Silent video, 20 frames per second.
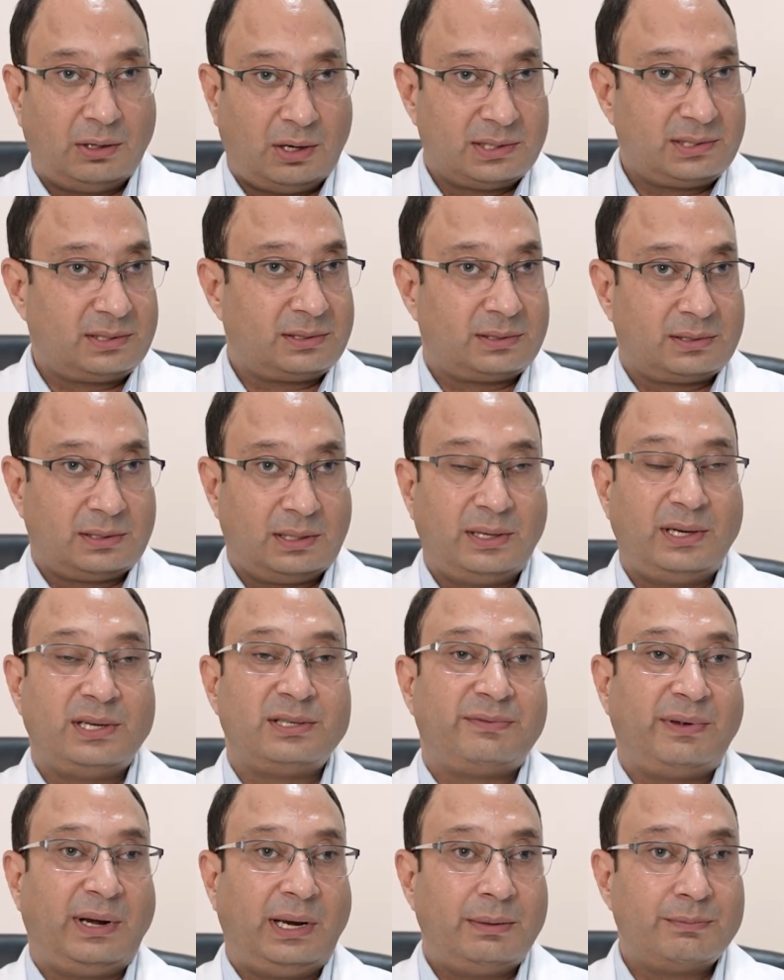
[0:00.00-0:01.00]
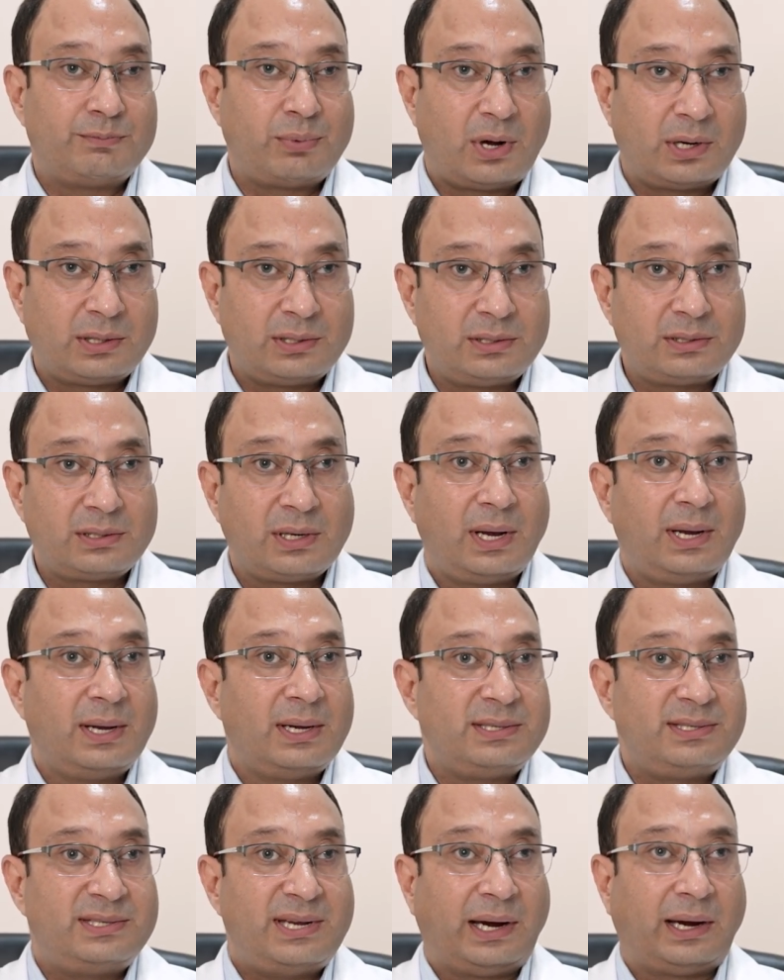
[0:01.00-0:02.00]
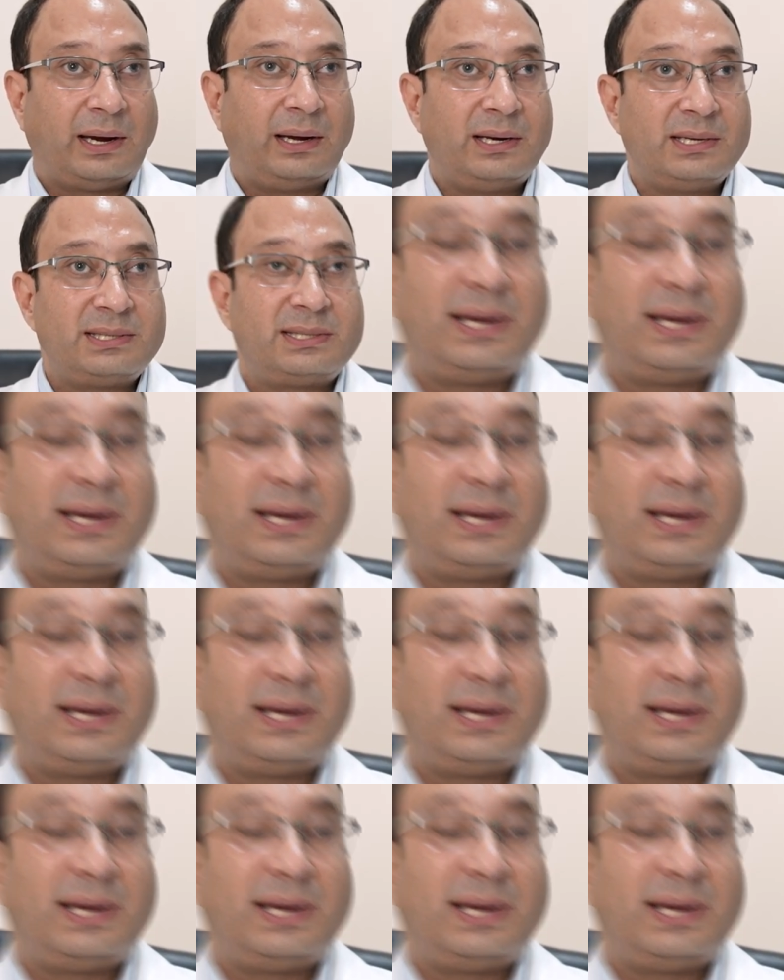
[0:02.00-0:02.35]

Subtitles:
loss is very important. Second is